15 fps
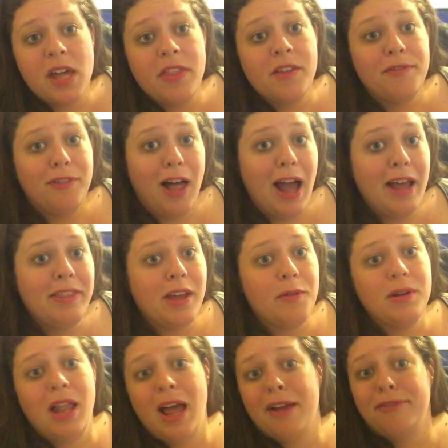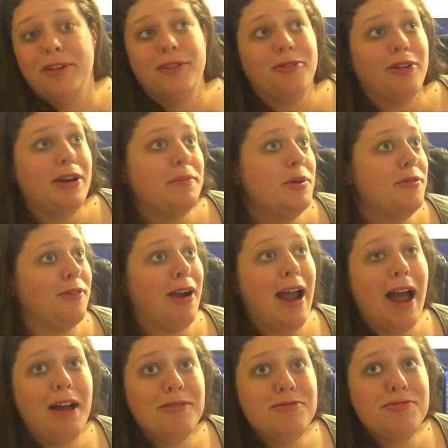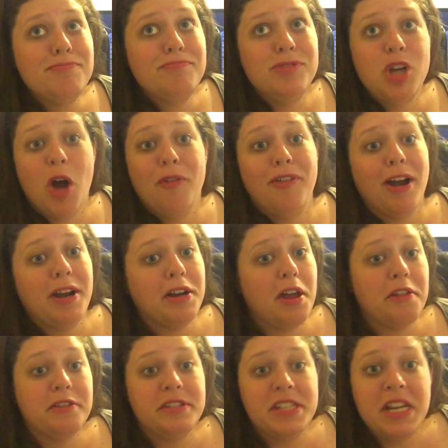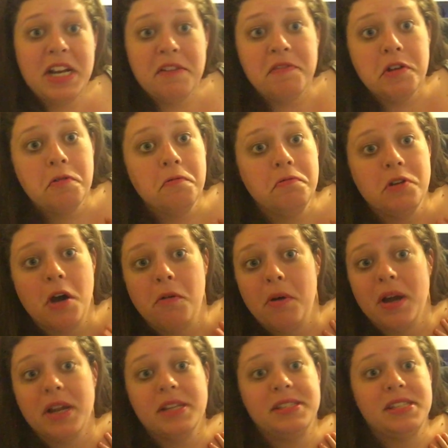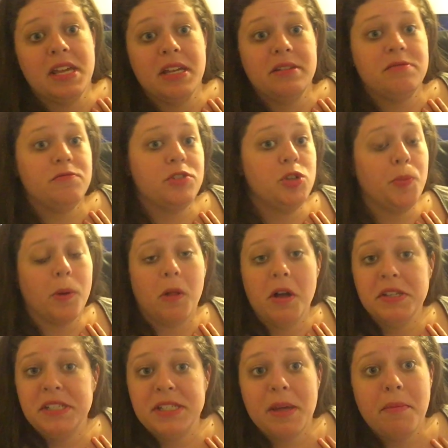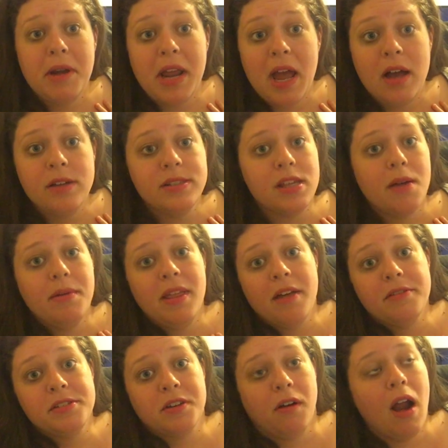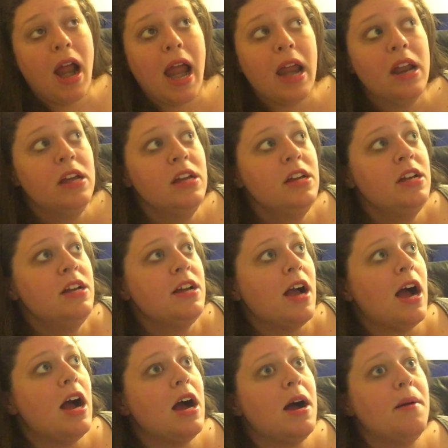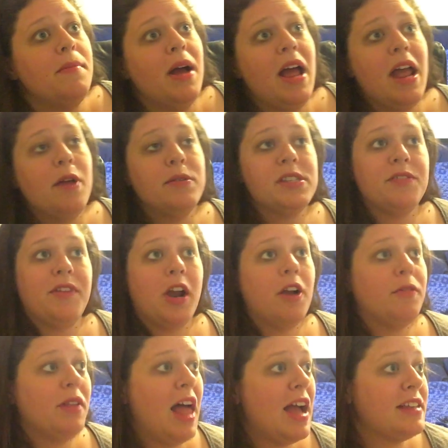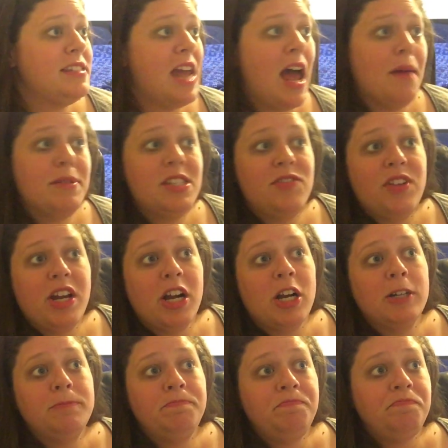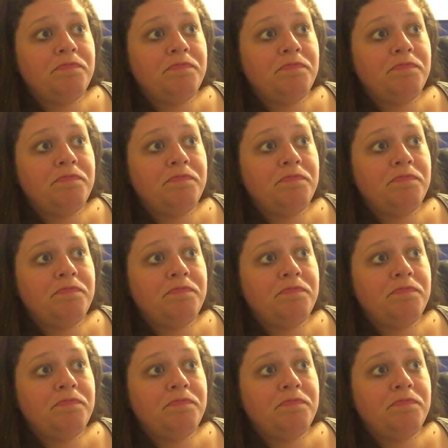on the flight, they were like, feel free to move around. Go find another seat if you don't want to sit super close to somebody else. I mean, that was great. It was a very relaxed atmosphere.